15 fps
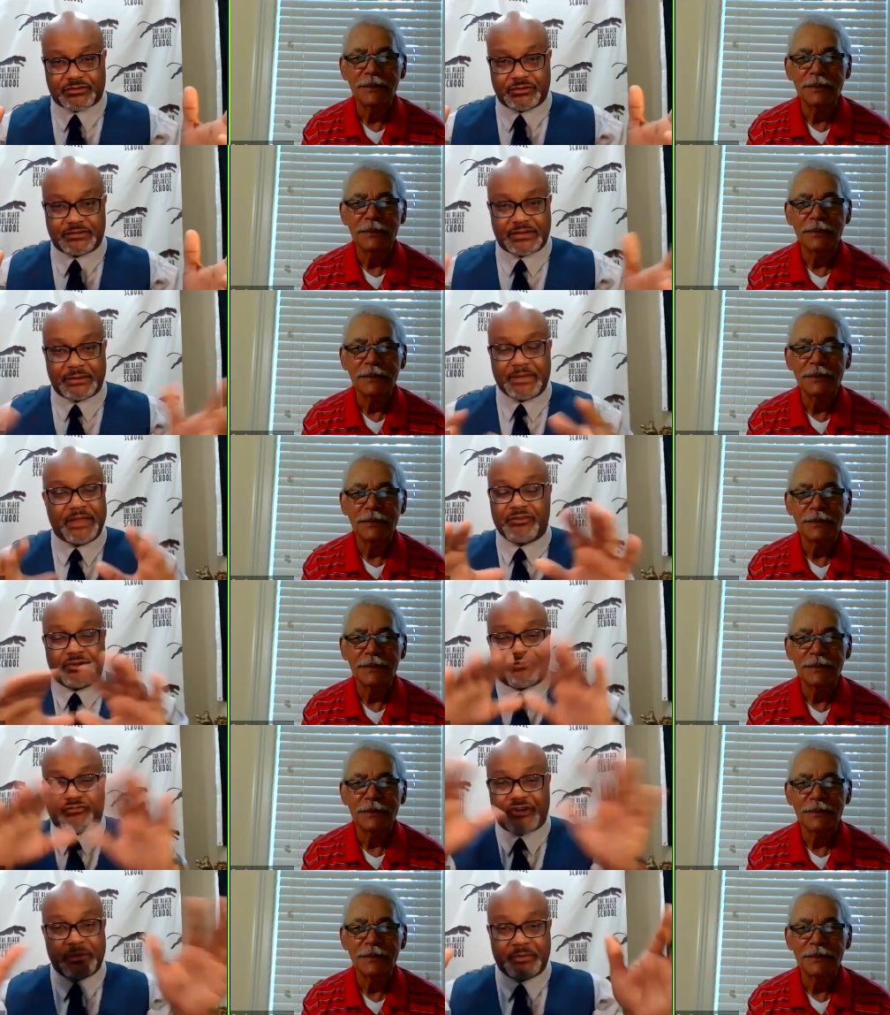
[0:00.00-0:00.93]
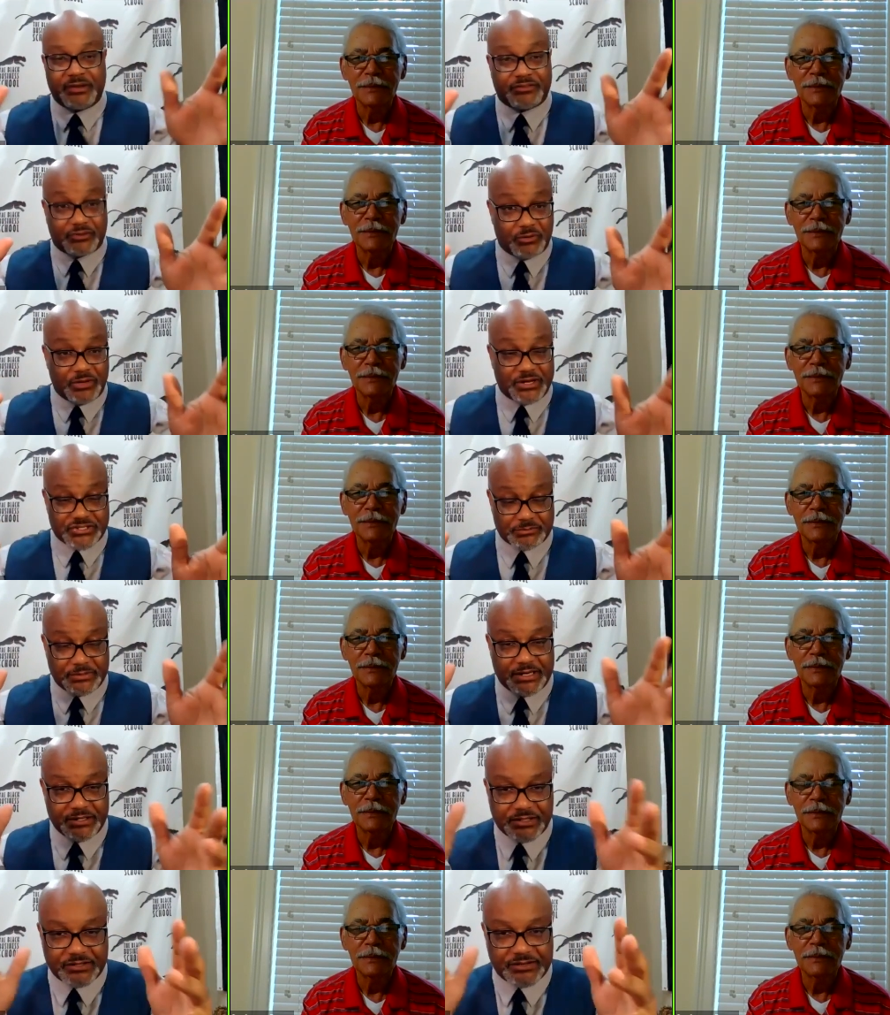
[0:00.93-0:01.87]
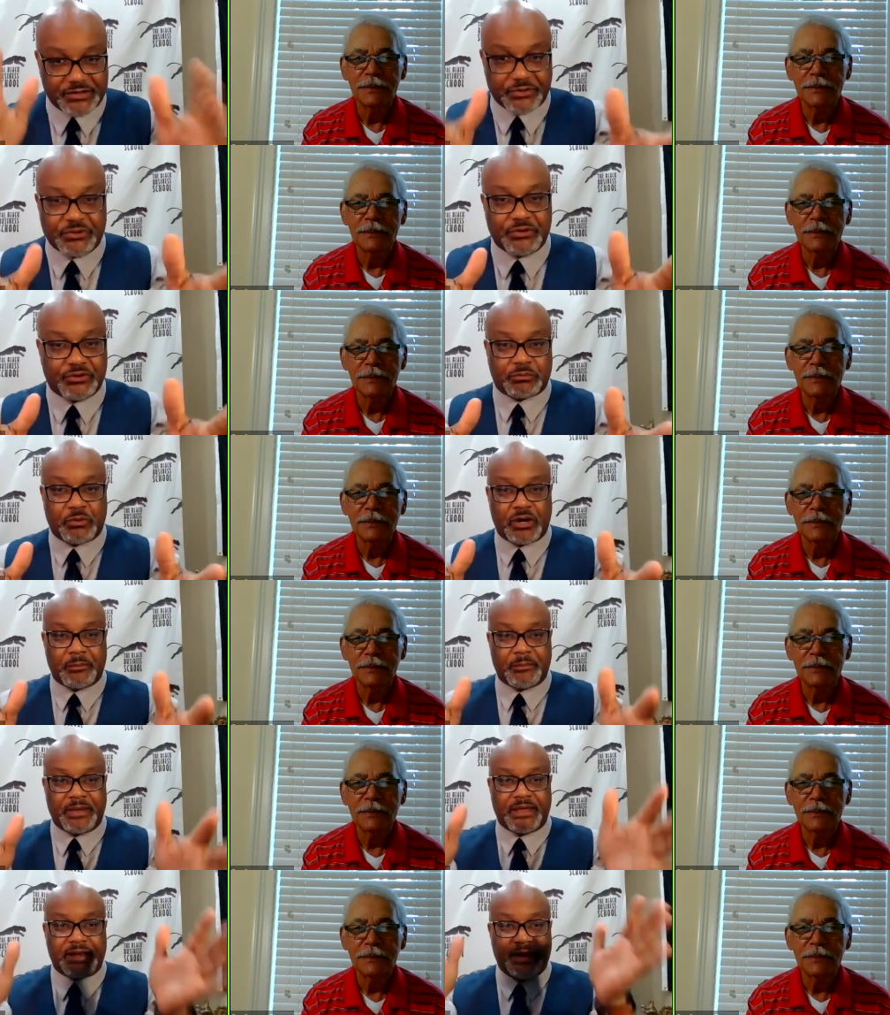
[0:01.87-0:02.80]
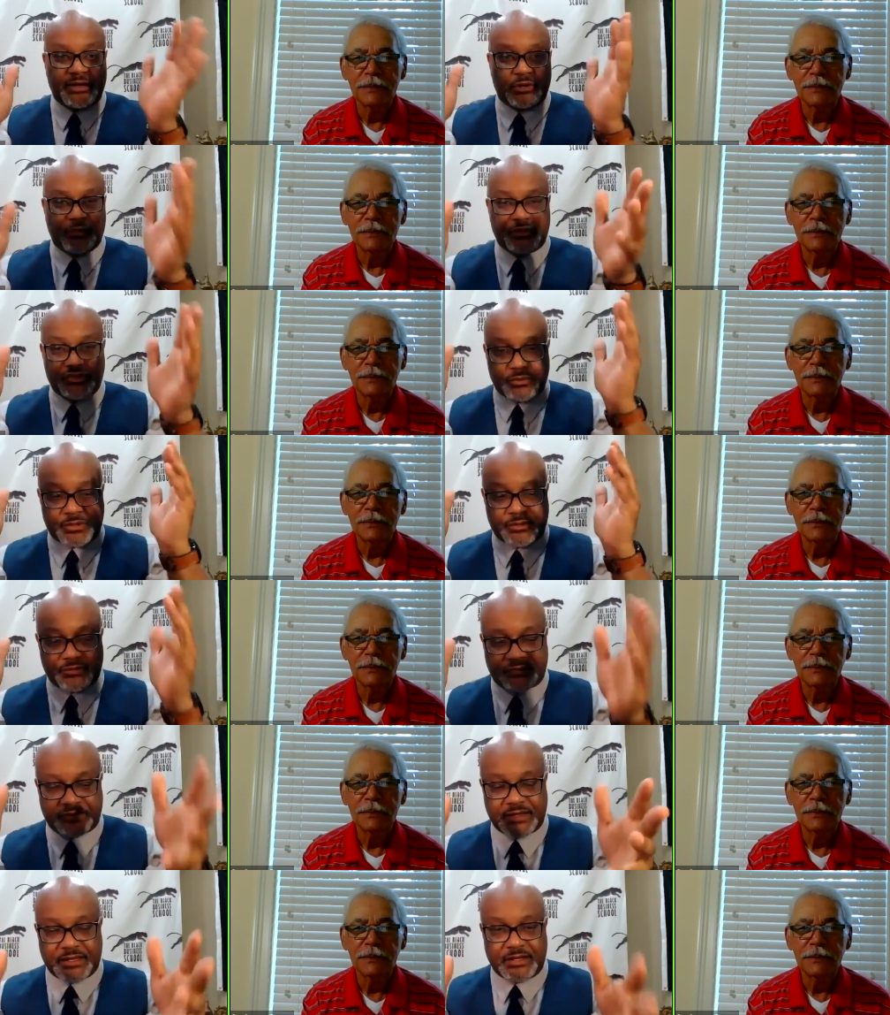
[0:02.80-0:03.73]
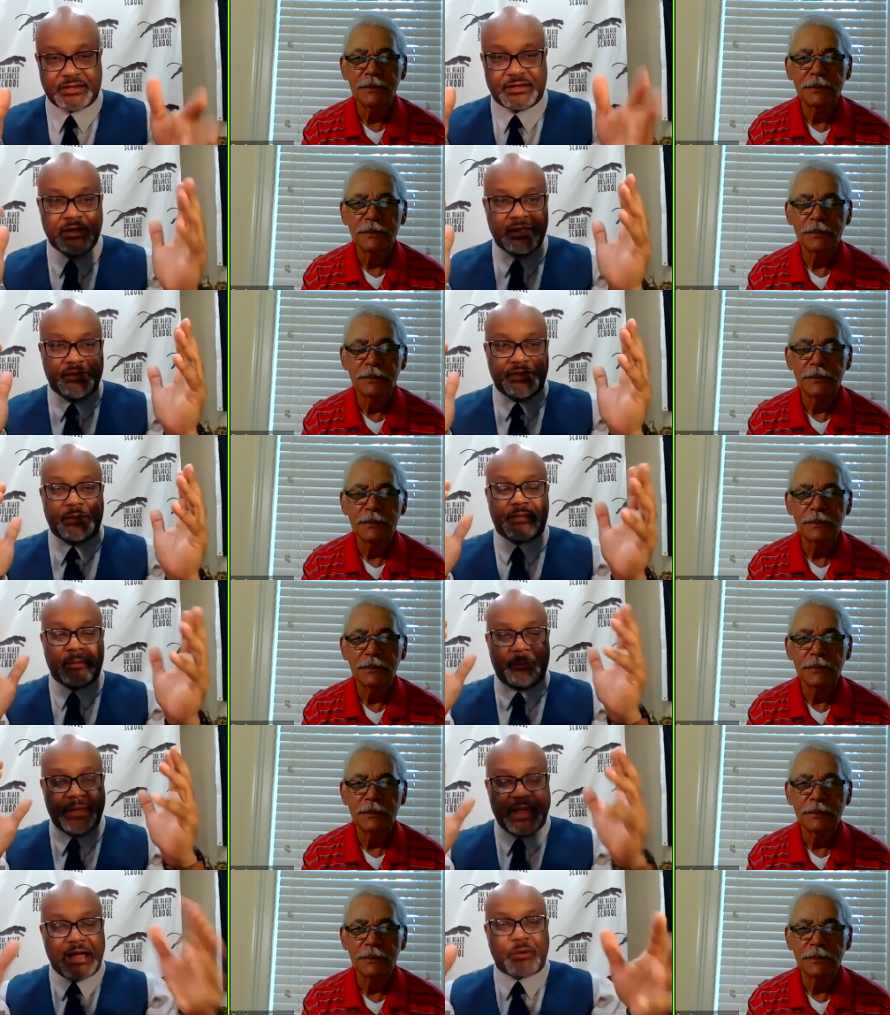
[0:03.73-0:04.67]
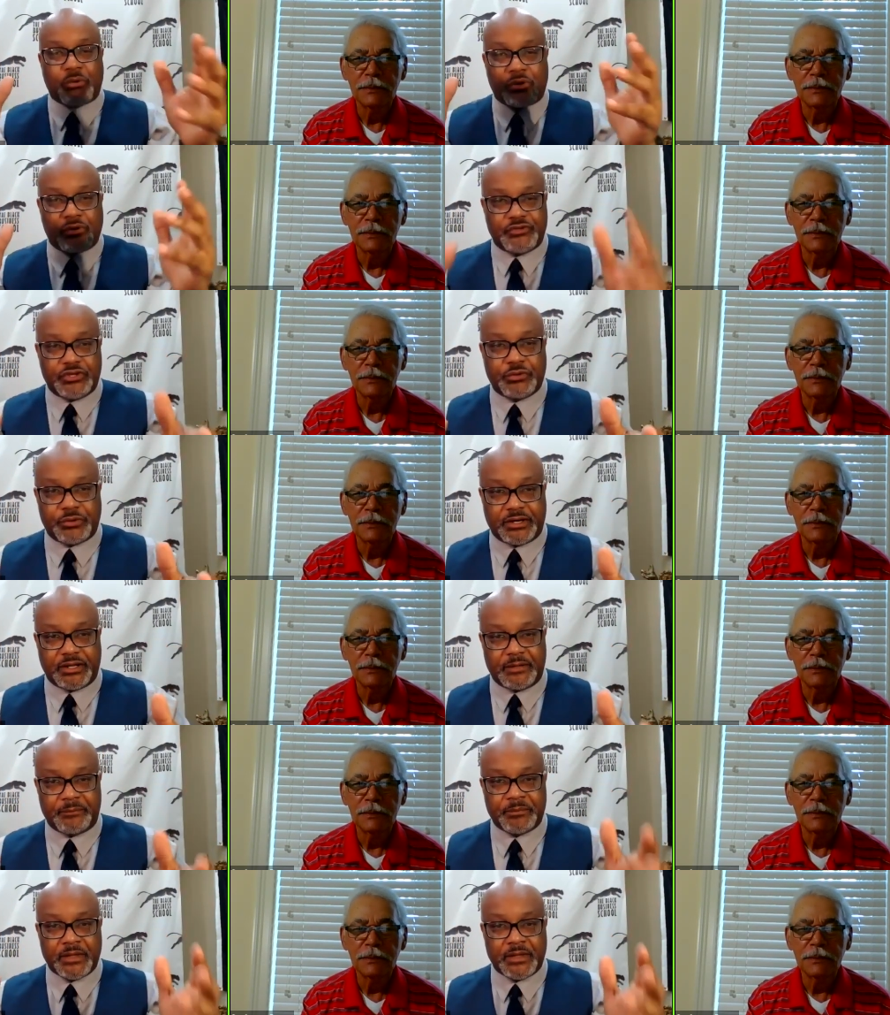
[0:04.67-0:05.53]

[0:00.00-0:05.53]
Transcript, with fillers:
Speaker 1: I'm not even going to frame it as a question, because I know you're a smart man. I know that you understand the power of unity